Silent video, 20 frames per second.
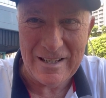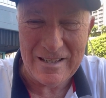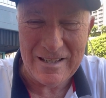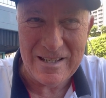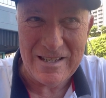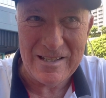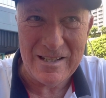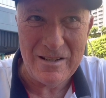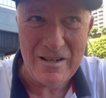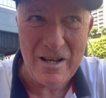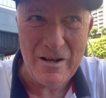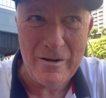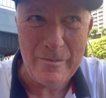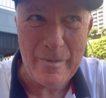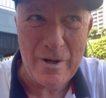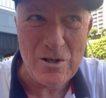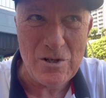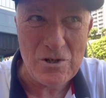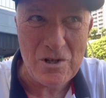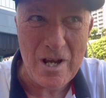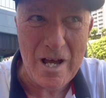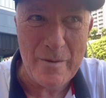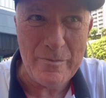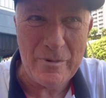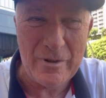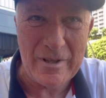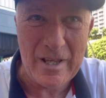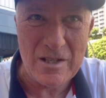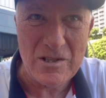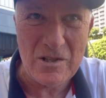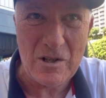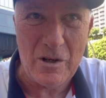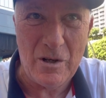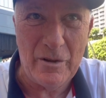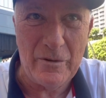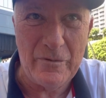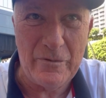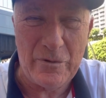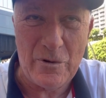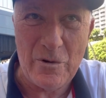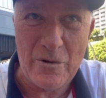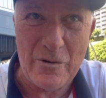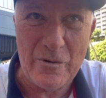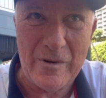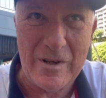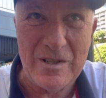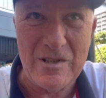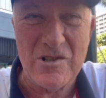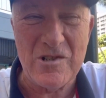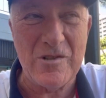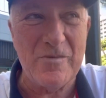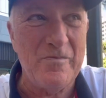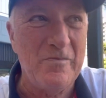and he said, "Yeah, in my shop." Well, that's called furtherance,